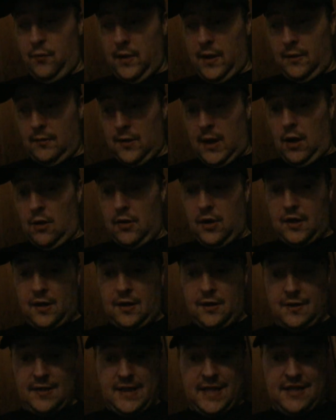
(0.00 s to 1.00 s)
no
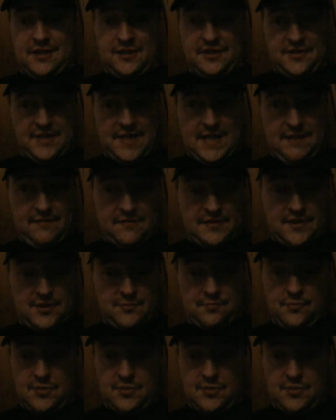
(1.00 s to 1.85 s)
longer need his services,